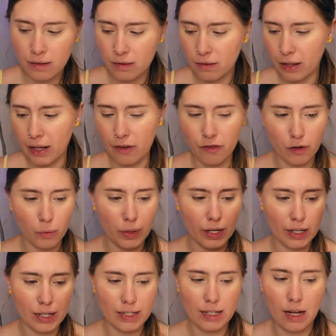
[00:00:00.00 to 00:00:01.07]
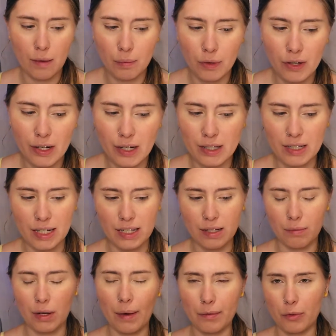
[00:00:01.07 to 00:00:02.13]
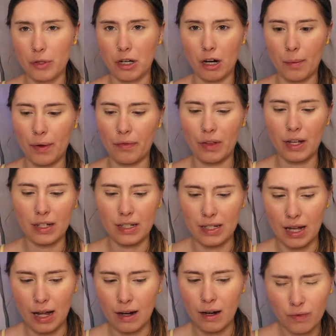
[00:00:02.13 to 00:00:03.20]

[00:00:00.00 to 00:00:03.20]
like for when it gets uploaded, because like sometimes we talk about things that